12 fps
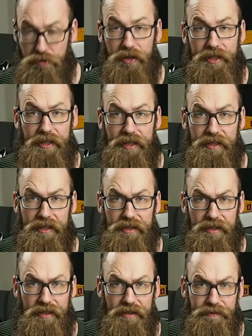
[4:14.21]

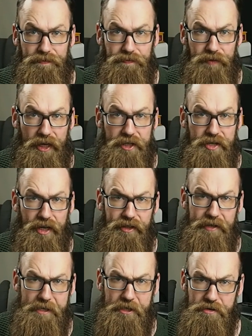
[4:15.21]
in
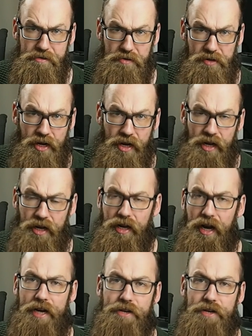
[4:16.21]
secondary school, I